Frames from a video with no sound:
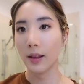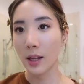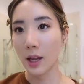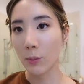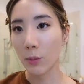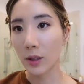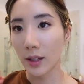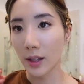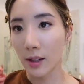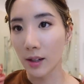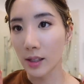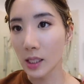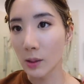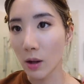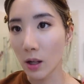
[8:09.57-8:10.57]
I'm gonna get
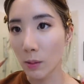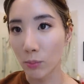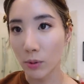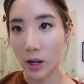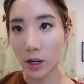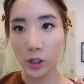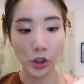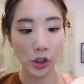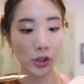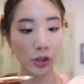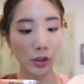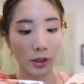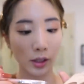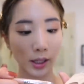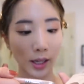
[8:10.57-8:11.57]
a small
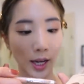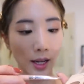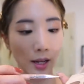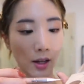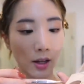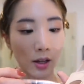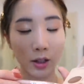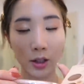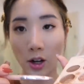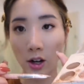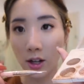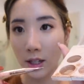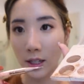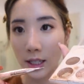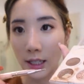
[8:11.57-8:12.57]
brush, get a
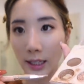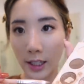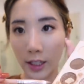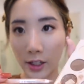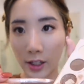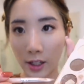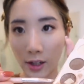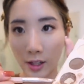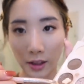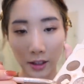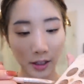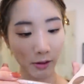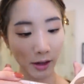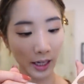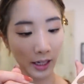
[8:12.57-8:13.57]
dark glitter
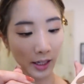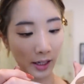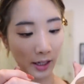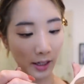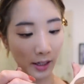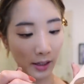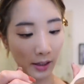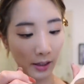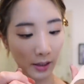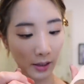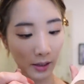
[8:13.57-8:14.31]
color right here.